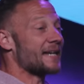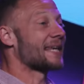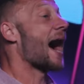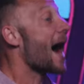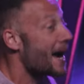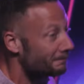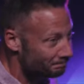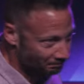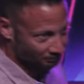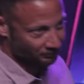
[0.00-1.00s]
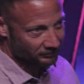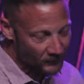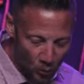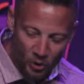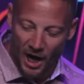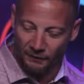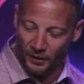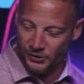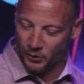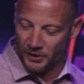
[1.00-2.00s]
say time. We'll cover
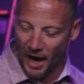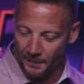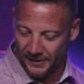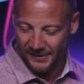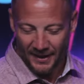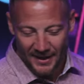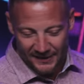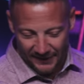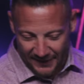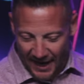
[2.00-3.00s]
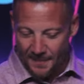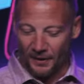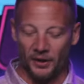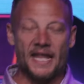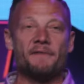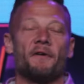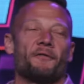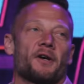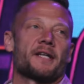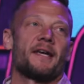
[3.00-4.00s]
those two topics today, but I'll never
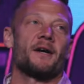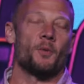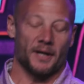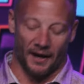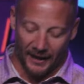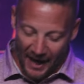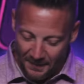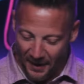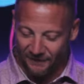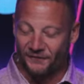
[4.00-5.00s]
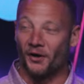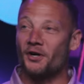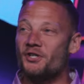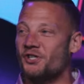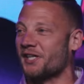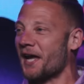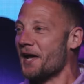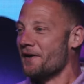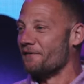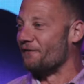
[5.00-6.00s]
forget when I got my first
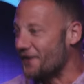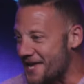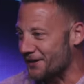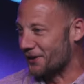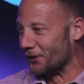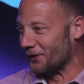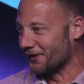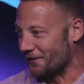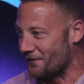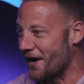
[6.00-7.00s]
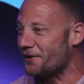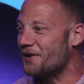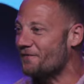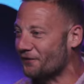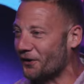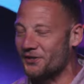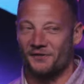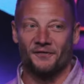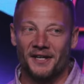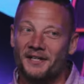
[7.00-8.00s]
vehicle, the very
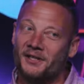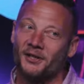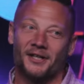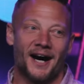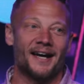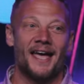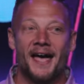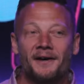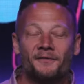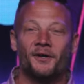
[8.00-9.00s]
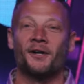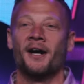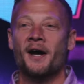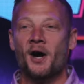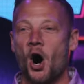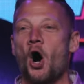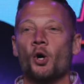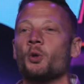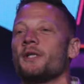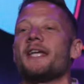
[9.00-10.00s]
first vehicle I ever
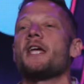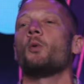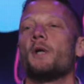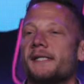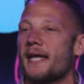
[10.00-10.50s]
owned. It was a